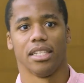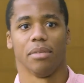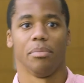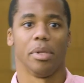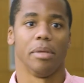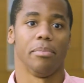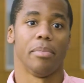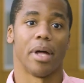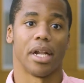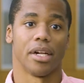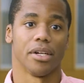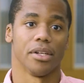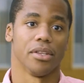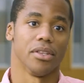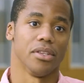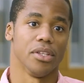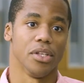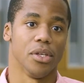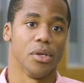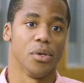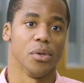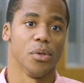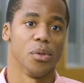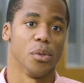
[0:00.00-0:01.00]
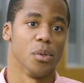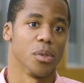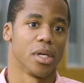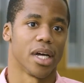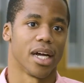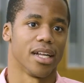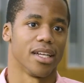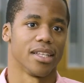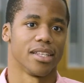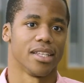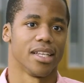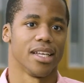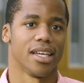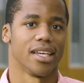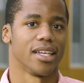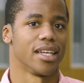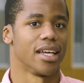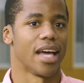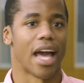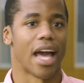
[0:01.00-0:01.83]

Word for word: to be better than you kind of thing